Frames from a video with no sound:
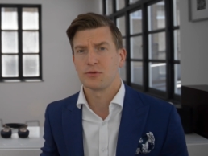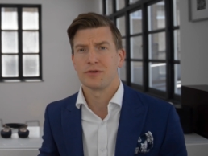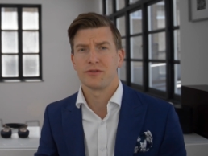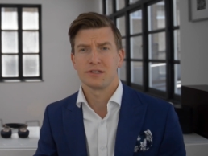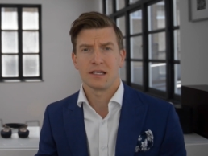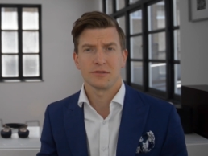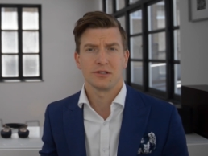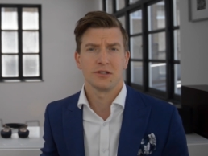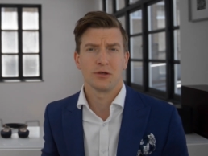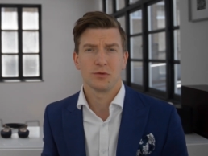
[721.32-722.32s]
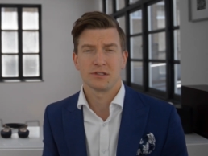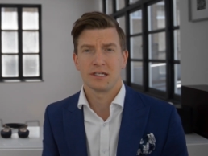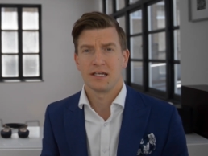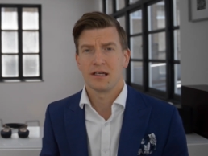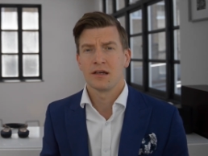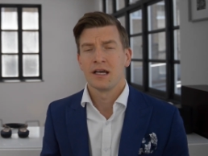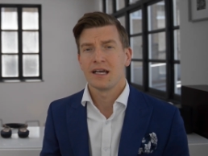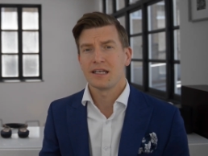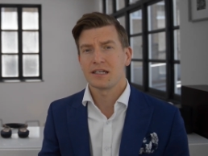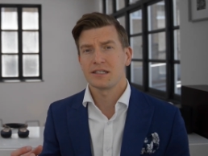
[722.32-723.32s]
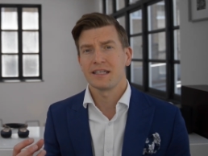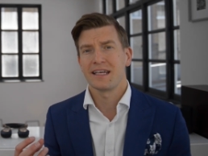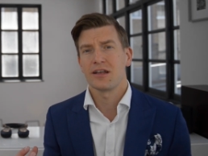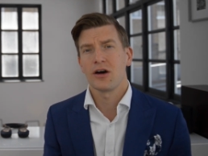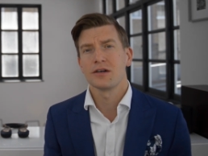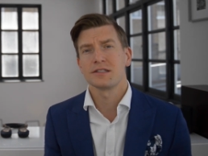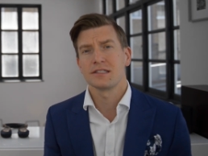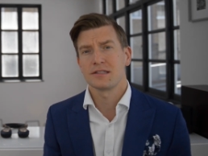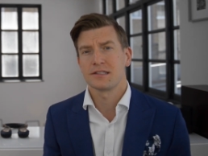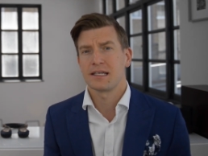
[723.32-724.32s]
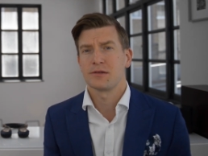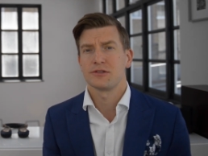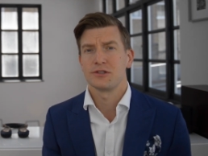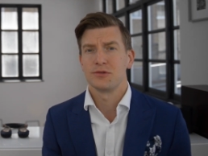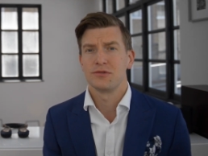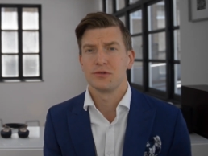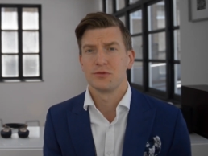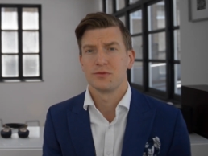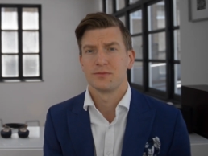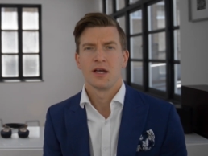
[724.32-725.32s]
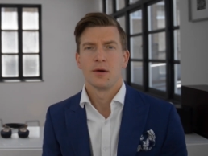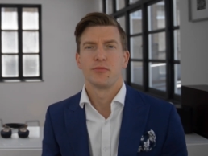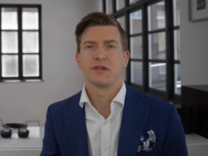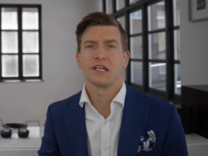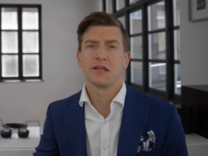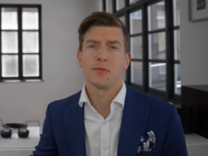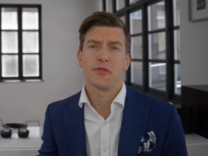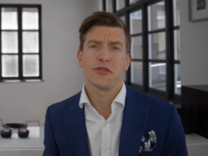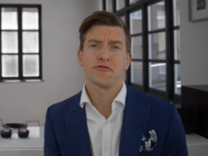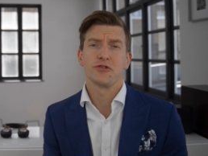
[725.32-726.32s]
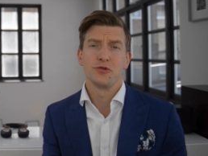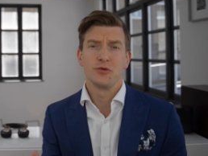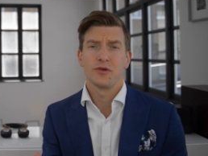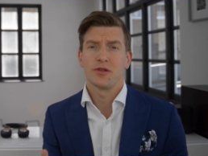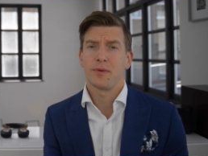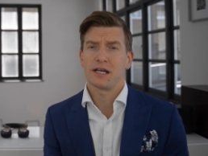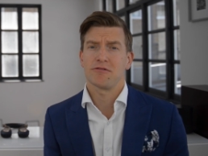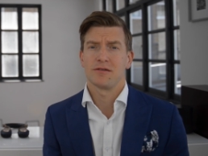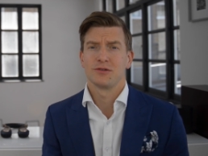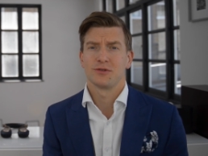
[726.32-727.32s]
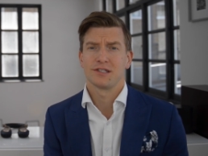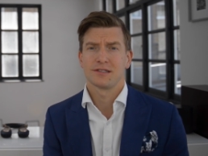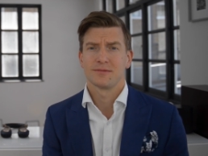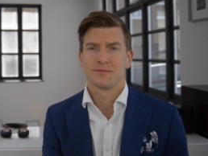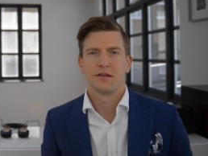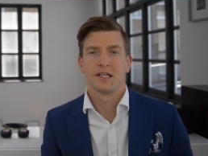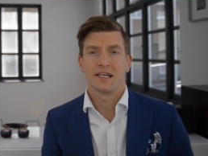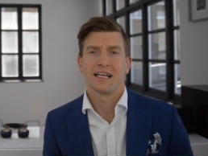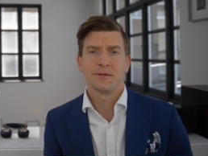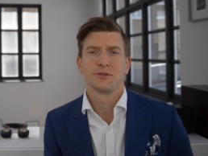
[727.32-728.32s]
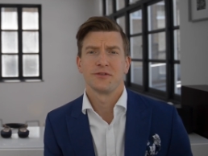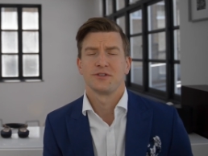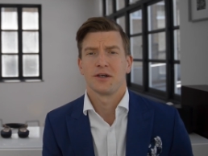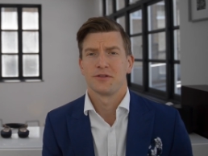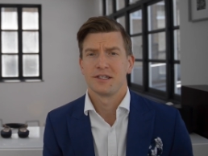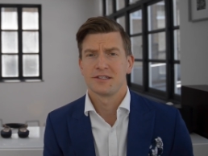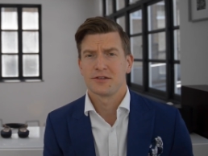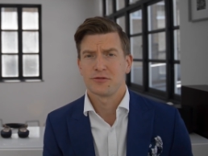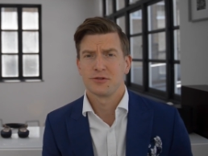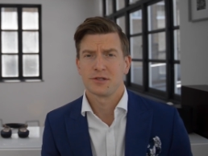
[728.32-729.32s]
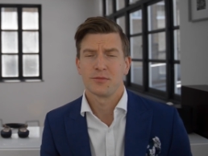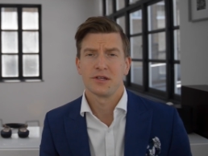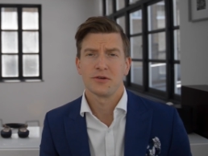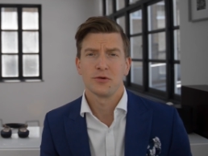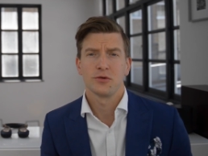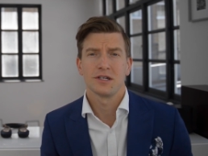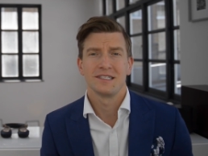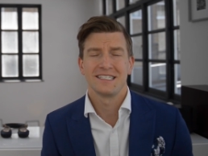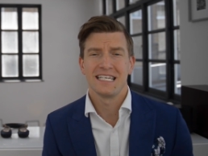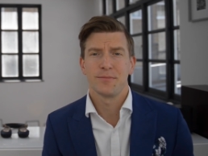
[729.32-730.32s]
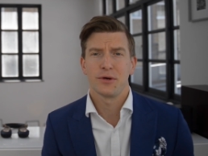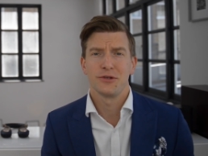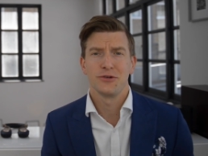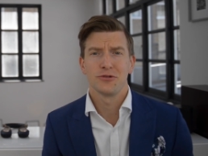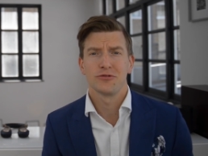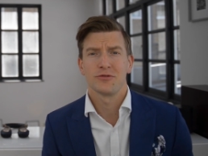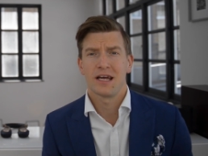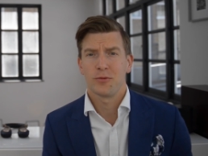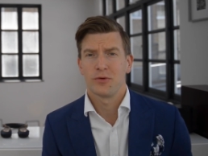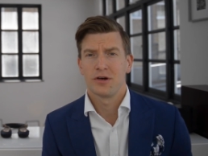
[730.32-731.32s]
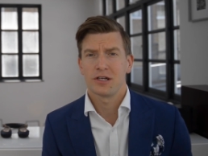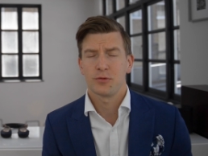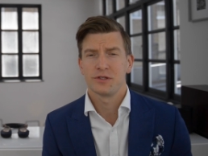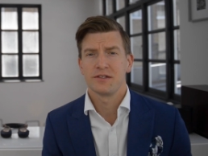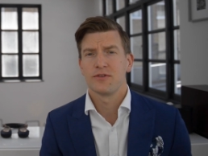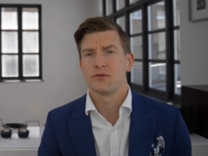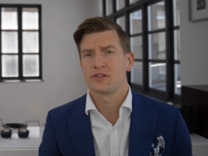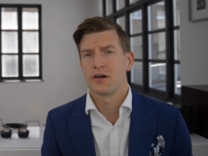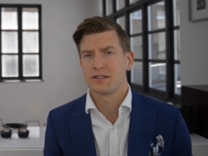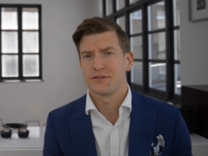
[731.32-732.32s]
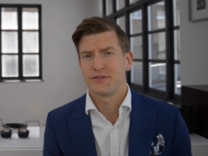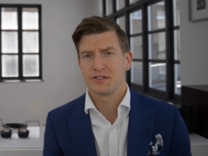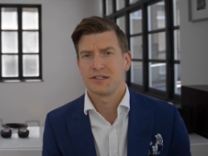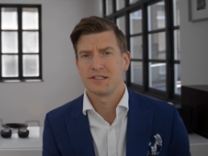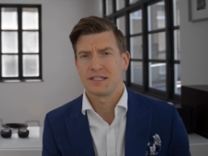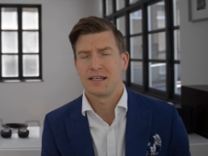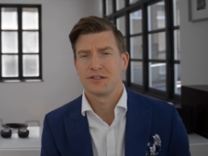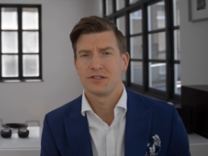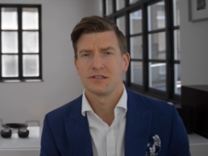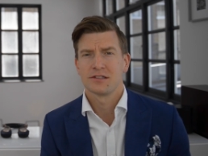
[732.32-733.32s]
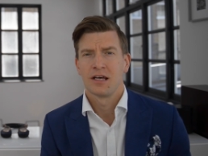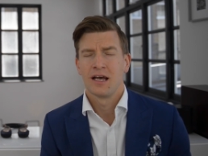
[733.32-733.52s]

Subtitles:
all of the sounds that you don't want to hear, it actually enhances the sounds that you do, bringing them through the background noise. They claim to have done this through something called a deep neural network, which involves artificial intelligence.